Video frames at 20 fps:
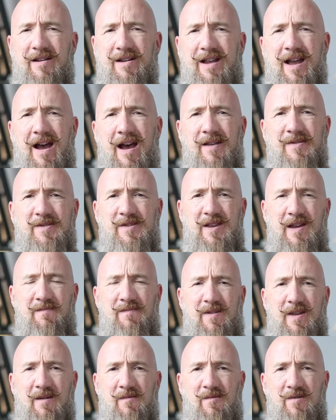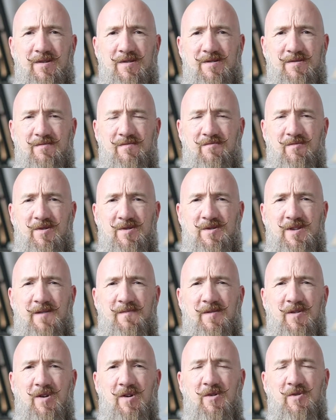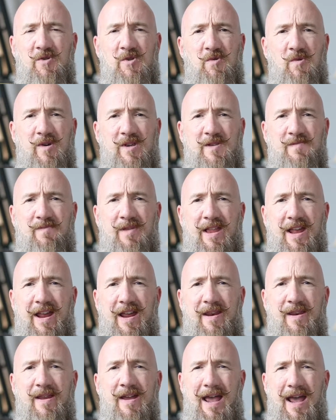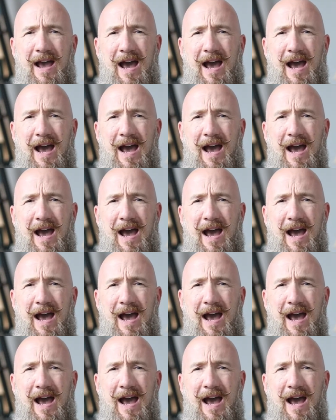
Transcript: concept that was difficult to explain.